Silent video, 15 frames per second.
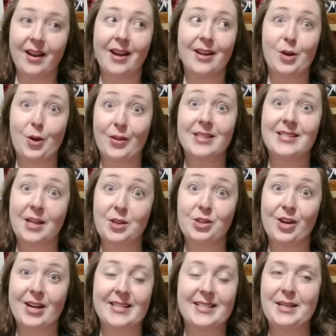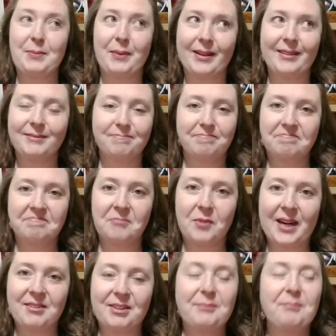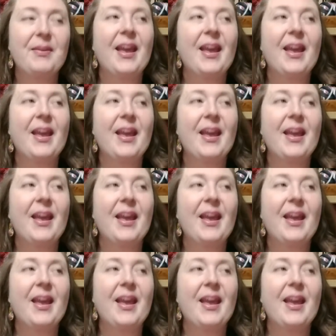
I know that sounds crazy, but whatever.